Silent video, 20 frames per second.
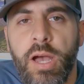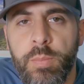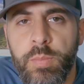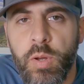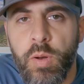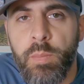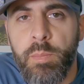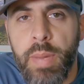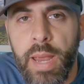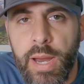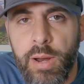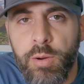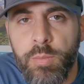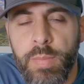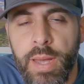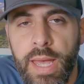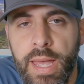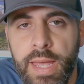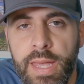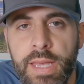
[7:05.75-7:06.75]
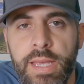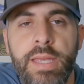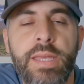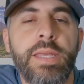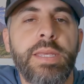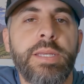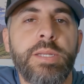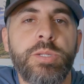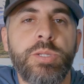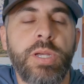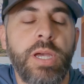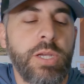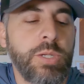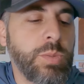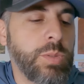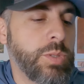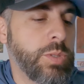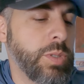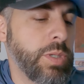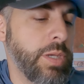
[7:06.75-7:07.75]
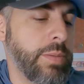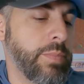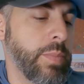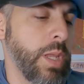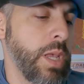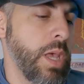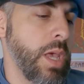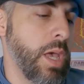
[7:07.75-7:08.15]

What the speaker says: up your bear bag in Joshua Tree.